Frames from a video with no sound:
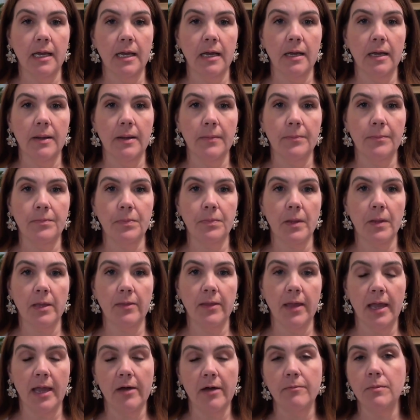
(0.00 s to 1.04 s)
and
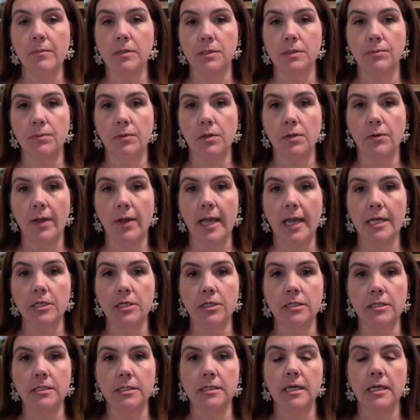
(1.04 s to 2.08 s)
they have multiple
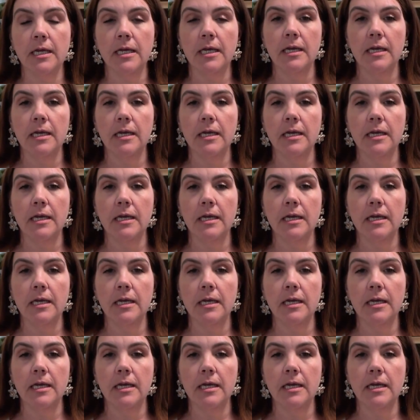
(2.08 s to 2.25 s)
locations,